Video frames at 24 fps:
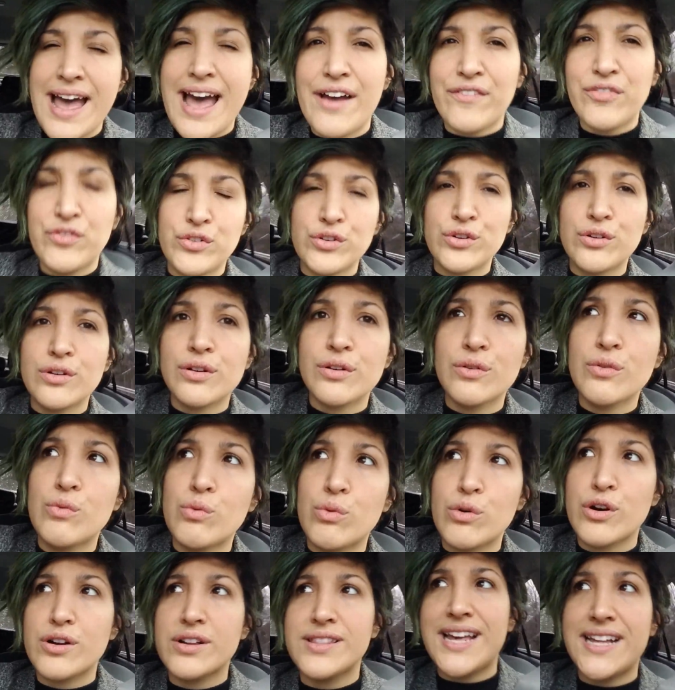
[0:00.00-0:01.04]
after
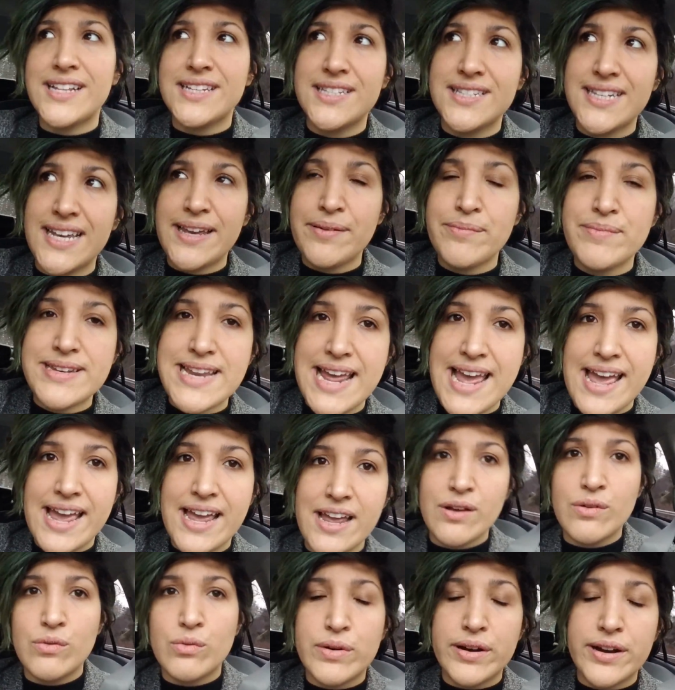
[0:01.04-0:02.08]
work that same
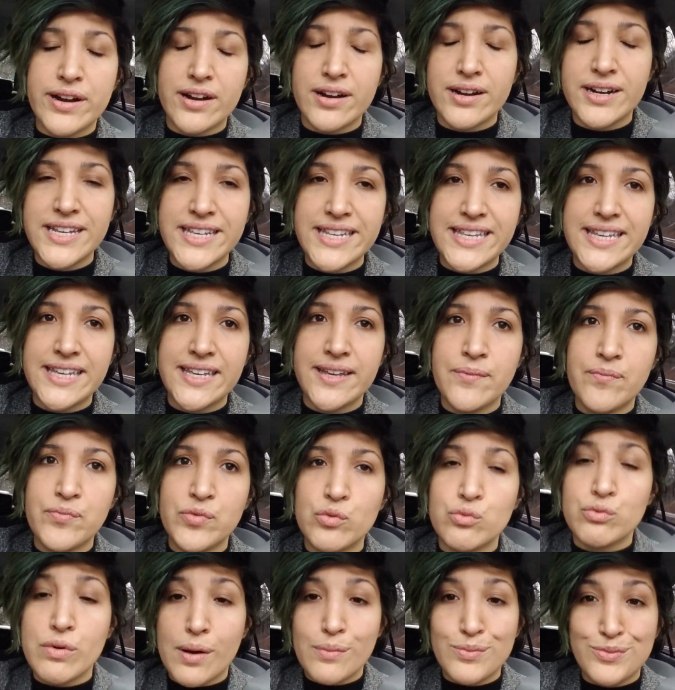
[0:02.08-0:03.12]
day, where he
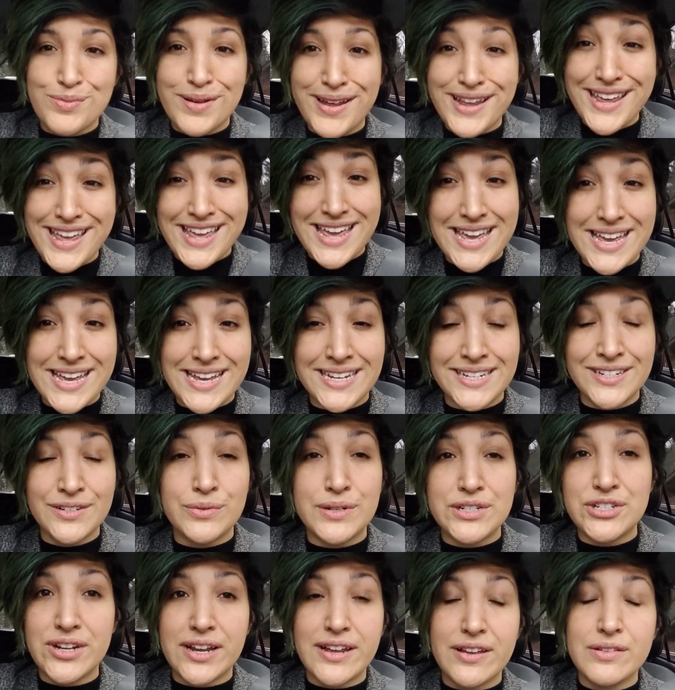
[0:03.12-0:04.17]
rubbed my hand,
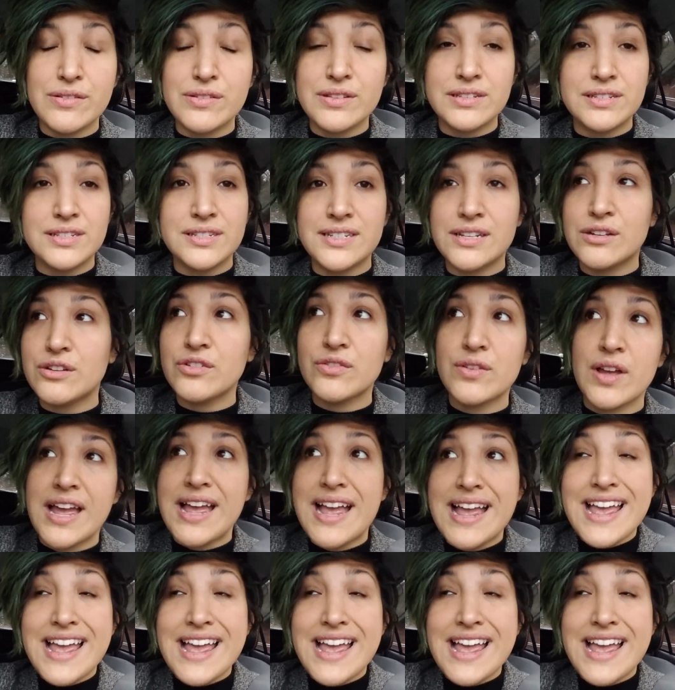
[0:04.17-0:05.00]
which I still,